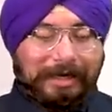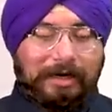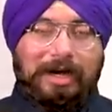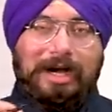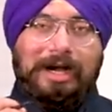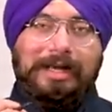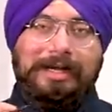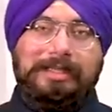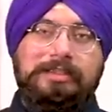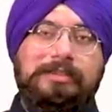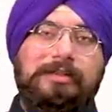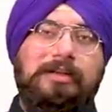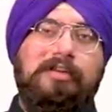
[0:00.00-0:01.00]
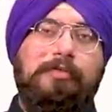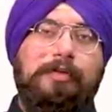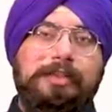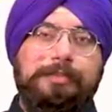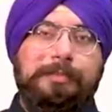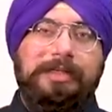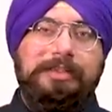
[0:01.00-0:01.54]
our external
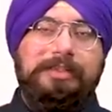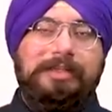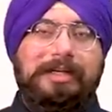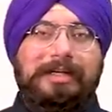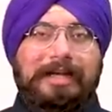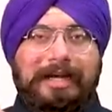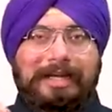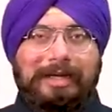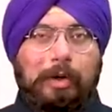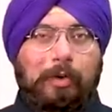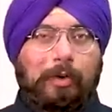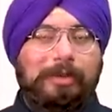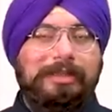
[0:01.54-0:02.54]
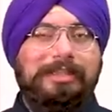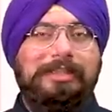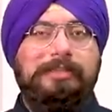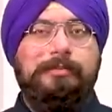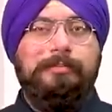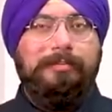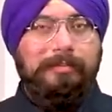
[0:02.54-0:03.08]
affairs minister attending all
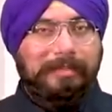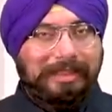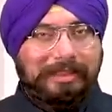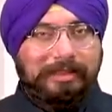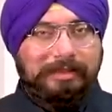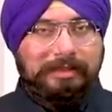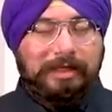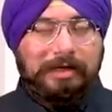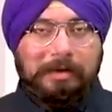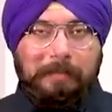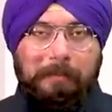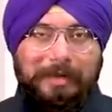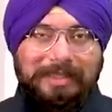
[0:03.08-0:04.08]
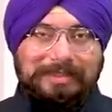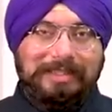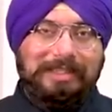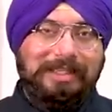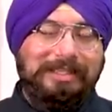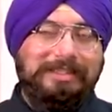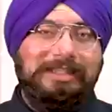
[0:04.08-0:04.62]
these meetings
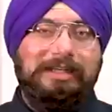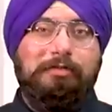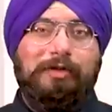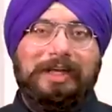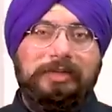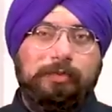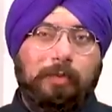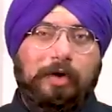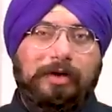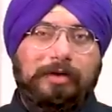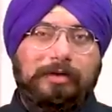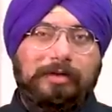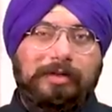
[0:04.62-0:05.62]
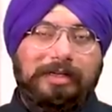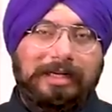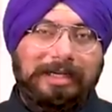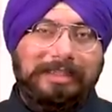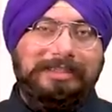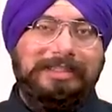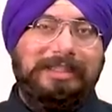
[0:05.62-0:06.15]
basically signifies what?
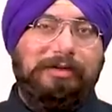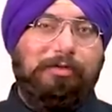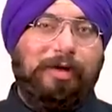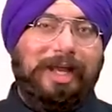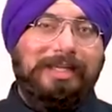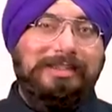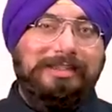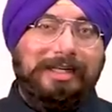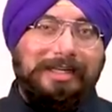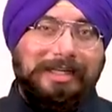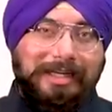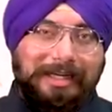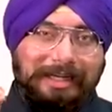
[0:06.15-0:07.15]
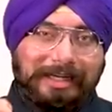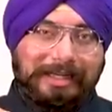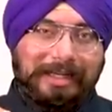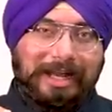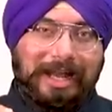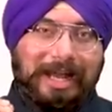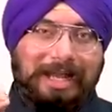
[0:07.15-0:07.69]
It signifies that
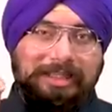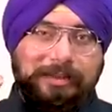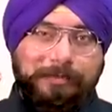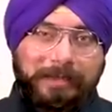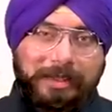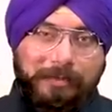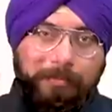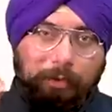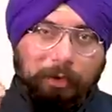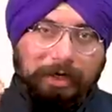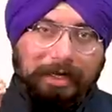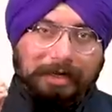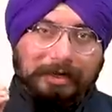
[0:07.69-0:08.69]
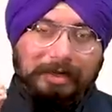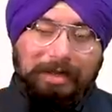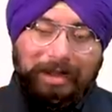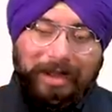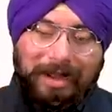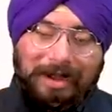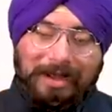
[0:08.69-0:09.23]
India has been putting
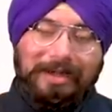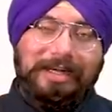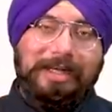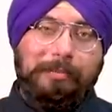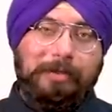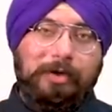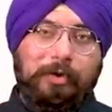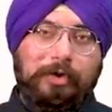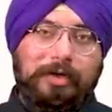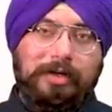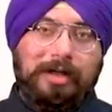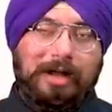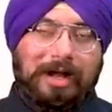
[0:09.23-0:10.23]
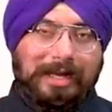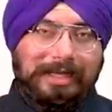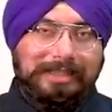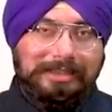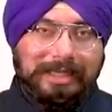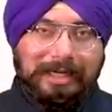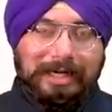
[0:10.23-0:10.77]
our neighborhood, our
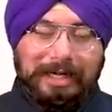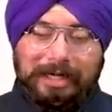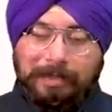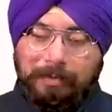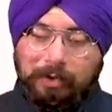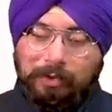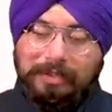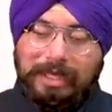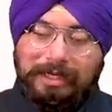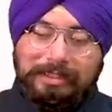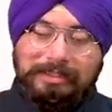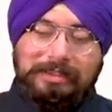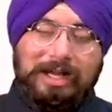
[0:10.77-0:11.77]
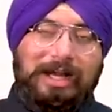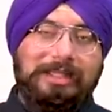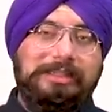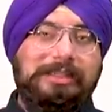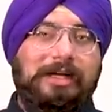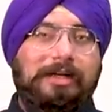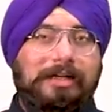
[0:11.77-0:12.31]
extended neighborhood, that is the
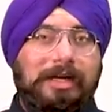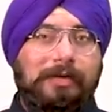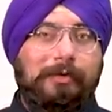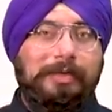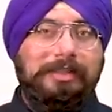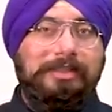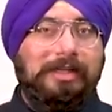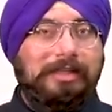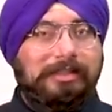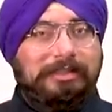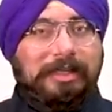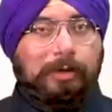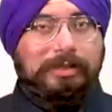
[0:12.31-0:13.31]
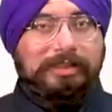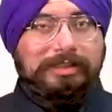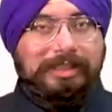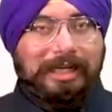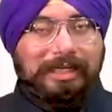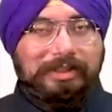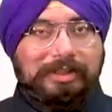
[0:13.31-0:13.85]
ASEAN countries, Southeast
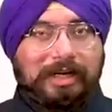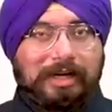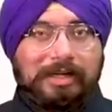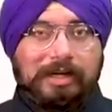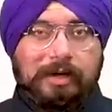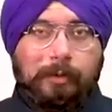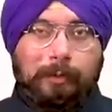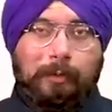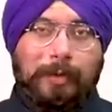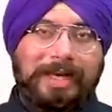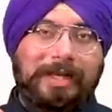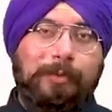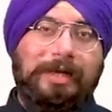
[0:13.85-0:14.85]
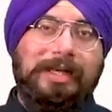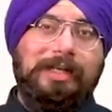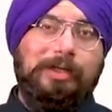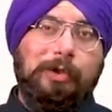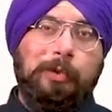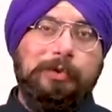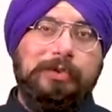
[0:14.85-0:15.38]
Asia, very, very
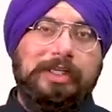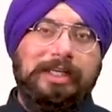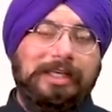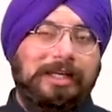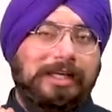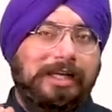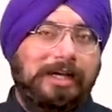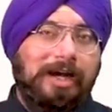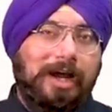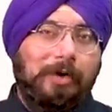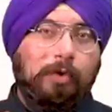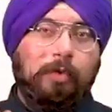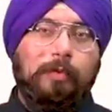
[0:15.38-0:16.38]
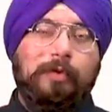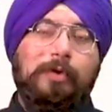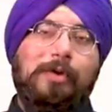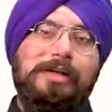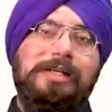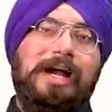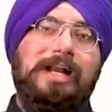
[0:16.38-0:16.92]
closely in our
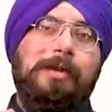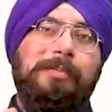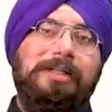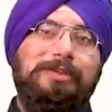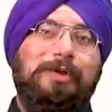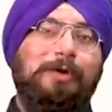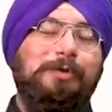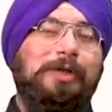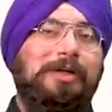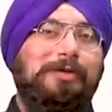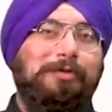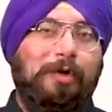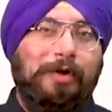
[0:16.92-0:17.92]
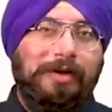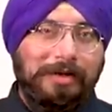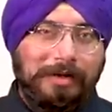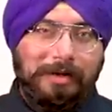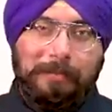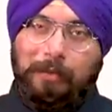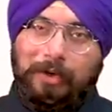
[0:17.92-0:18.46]
overall dynamics of
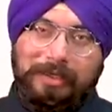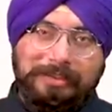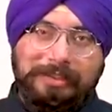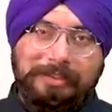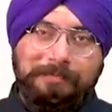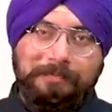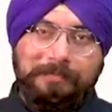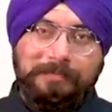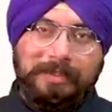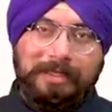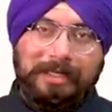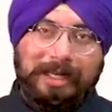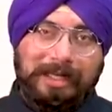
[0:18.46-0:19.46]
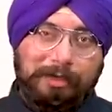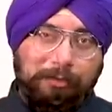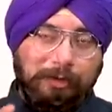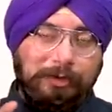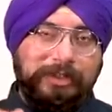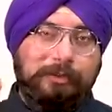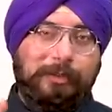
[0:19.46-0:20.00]
foreign policy. And if
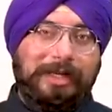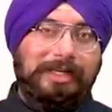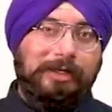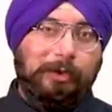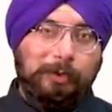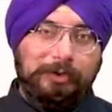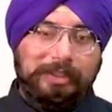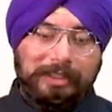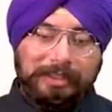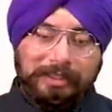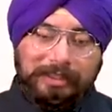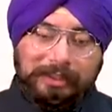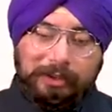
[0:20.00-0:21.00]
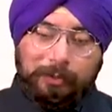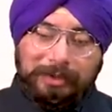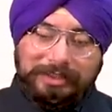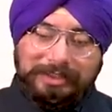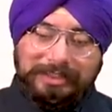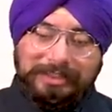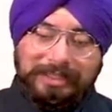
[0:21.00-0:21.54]
you see very closely, you will
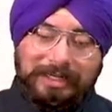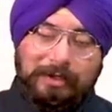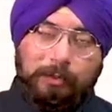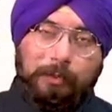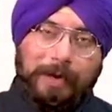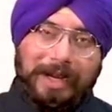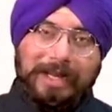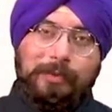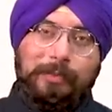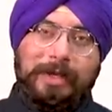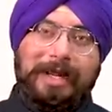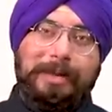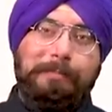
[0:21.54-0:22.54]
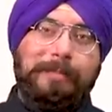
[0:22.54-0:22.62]
see that while we are